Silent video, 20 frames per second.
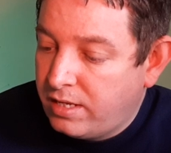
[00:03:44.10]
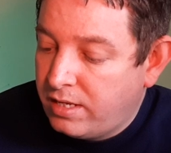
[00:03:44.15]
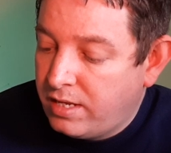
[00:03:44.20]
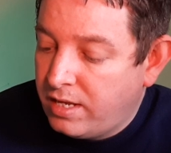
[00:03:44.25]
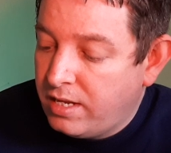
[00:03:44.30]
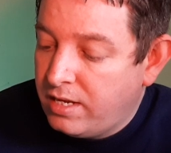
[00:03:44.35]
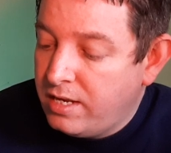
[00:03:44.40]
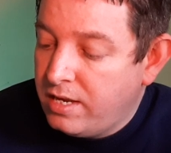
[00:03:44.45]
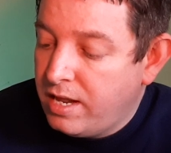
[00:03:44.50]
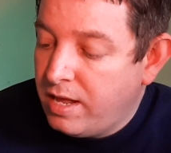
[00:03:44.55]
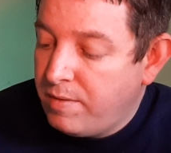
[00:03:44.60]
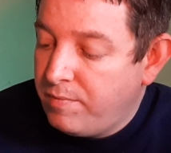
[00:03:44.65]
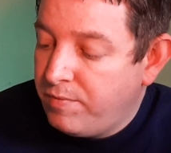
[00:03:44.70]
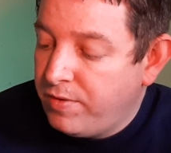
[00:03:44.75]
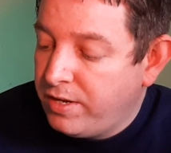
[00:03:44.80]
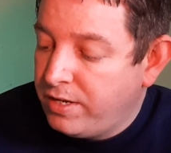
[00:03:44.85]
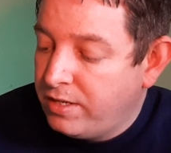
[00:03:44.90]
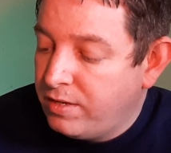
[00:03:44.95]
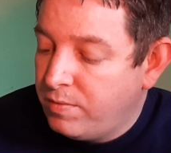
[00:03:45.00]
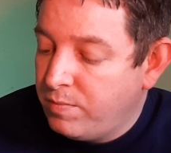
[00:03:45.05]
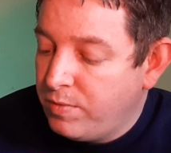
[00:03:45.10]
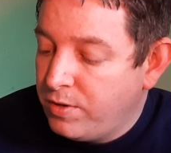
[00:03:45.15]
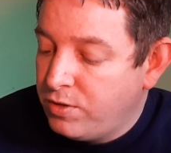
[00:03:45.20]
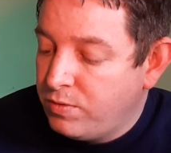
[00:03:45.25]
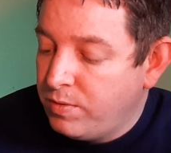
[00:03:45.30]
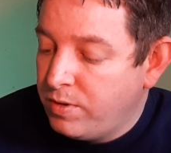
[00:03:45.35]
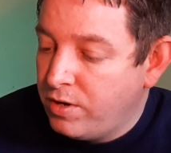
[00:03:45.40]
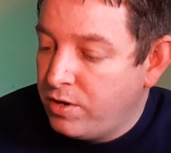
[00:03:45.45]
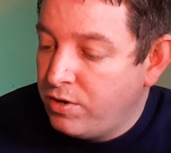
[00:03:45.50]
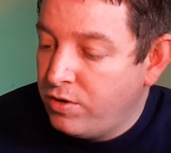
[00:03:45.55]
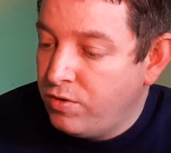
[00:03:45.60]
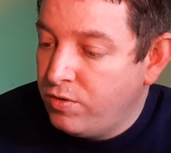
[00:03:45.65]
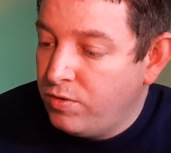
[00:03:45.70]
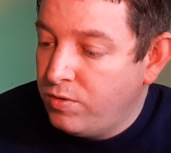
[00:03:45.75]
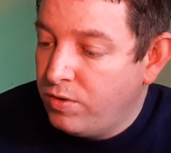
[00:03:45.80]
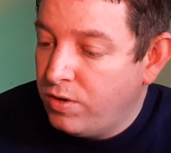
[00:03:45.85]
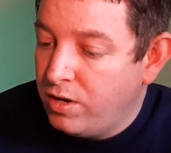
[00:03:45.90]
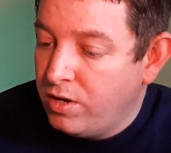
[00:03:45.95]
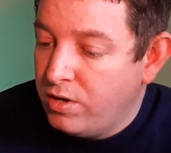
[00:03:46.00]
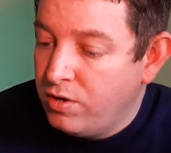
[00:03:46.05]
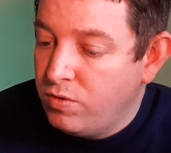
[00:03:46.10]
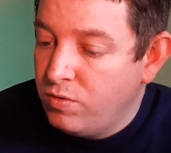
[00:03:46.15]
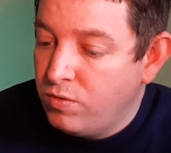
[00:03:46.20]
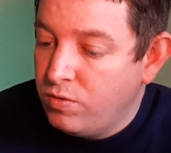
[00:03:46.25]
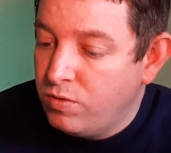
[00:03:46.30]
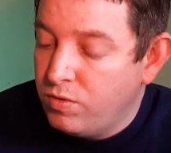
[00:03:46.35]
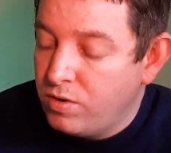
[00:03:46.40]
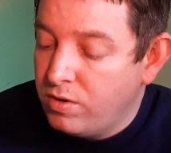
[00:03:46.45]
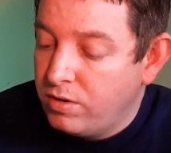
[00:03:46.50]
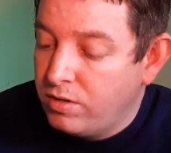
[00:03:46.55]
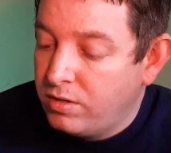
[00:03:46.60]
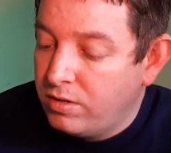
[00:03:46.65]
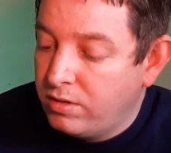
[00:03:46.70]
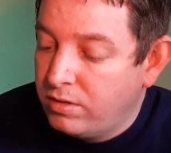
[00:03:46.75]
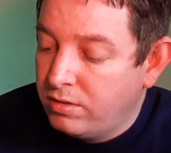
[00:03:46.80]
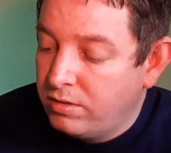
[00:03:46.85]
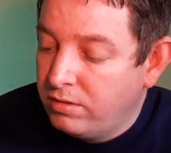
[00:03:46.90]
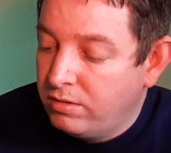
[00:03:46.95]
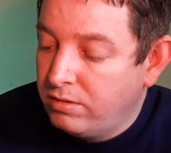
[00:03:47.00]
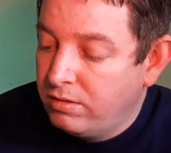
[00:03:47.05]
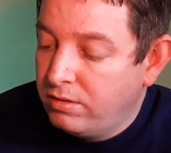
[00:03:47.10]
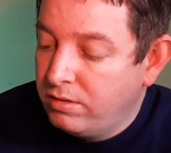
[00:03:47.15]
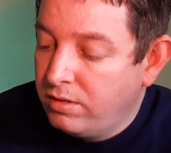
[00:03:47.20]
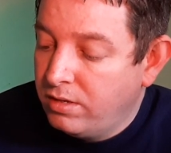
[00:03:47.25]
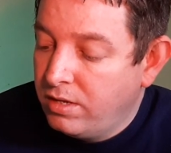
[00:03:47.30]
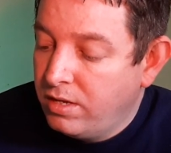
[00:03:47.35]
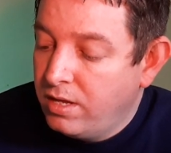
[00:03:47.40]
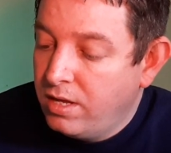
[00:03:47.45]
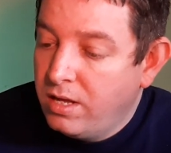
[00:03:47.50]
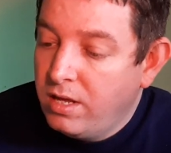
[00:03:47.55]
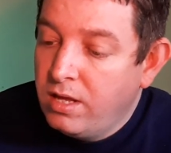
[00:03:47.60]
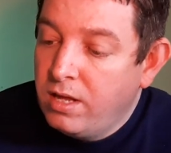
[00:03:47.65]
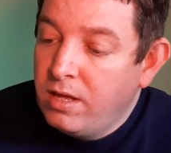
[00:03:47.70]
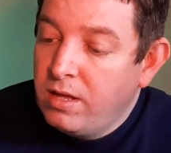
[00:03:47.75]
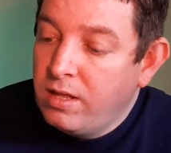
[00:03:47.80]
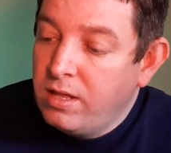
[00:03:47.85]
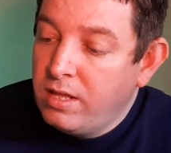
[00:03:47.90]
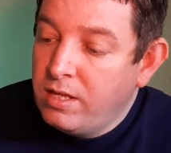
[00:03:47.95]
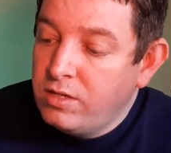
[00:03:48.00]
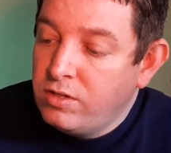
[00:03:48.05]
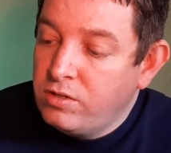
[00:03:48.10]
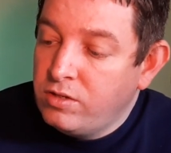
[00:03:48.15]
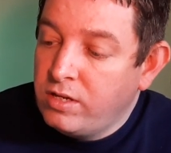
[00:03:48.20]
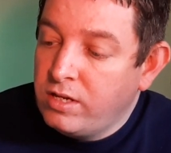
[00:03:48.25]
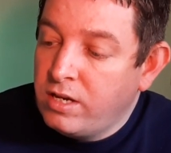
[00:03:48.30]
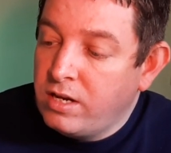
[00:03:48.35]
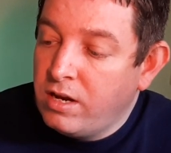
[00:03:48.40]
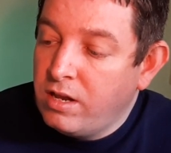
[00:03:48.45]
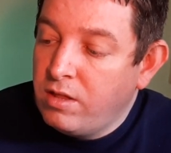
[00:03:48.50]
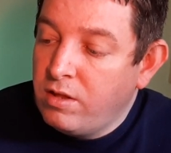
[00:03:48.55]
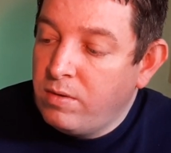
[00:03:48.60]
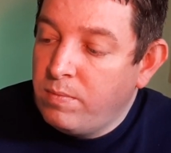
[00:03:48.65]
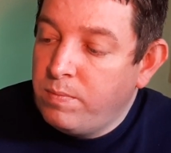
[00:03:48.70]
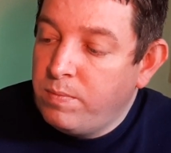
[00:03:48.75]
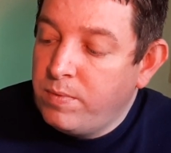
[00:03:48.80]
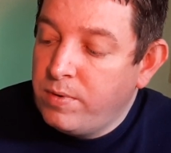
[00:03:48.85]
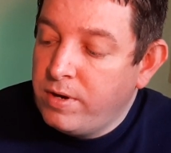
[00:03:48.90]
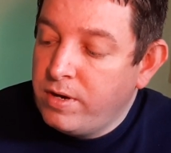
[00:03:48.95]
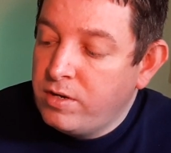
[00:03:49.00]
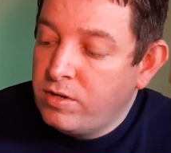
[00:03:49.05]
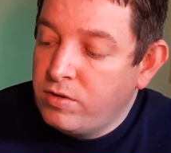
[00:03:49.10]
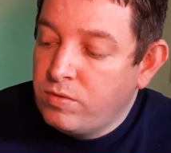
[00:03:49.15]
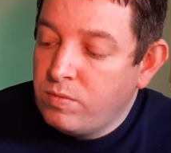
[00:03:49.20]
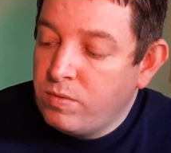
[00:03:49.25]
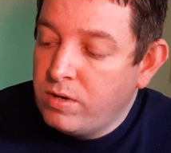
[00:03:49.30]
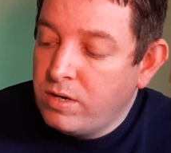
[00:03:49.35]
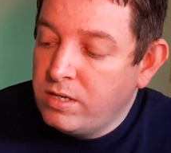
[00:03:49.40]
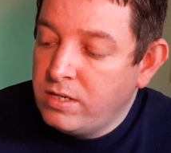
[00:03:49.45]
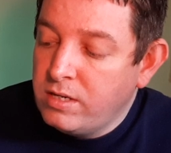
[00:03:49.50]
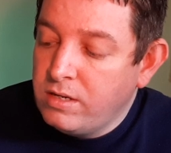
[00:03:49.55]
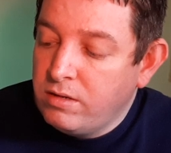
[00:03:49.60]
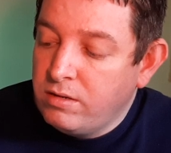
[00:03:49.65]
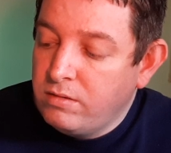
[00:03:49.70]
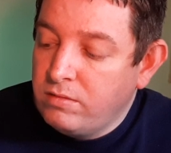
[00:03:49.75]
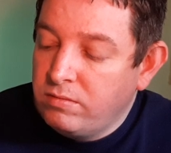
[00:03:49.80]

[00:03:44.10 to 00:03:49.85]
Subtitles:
Kidnap Victim, which one are you? Unknown. This is like another British one, is it?